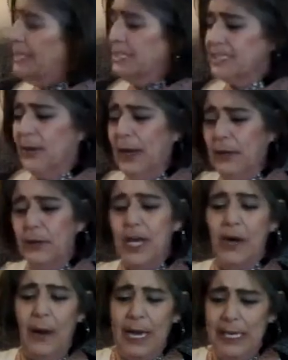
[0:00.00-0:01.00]
So I don't
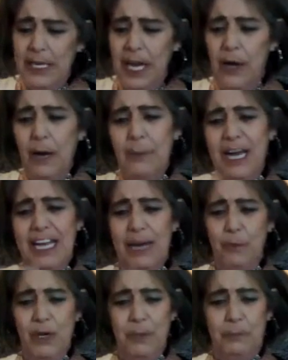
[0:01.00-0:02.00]
know. I didn't know how many I
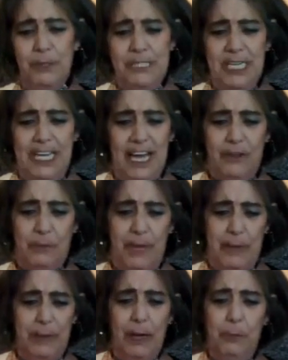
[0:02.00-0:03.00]
want to put together.
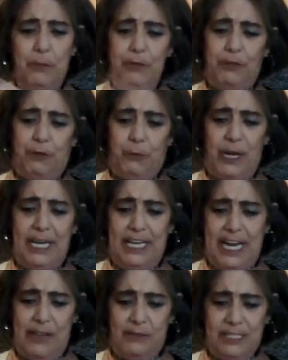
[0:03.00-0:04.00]
Maybe I'll put 3
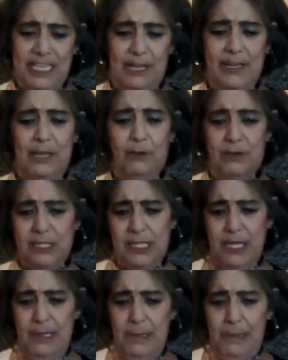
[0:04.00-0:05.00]
together, see how that looks.
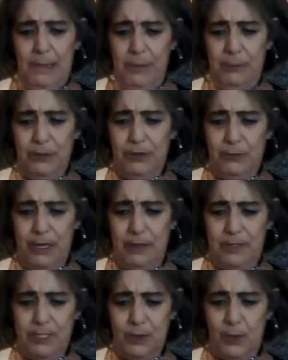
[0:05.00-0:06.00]
Put 3
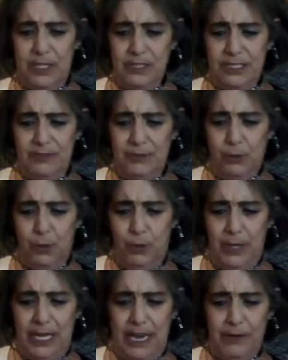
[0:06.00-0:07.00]
squares of tool
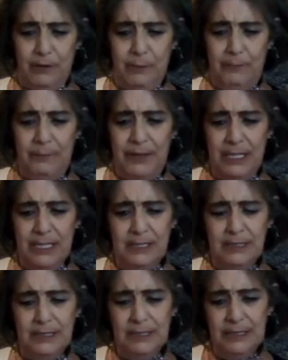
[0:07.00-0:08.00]
together.
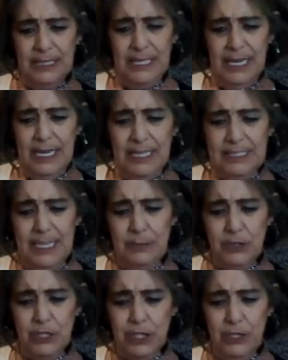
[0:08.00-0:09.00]
Then I'm
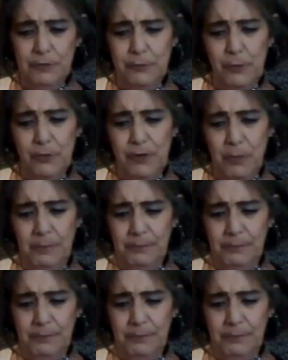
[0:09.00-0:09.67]
just going to fold them.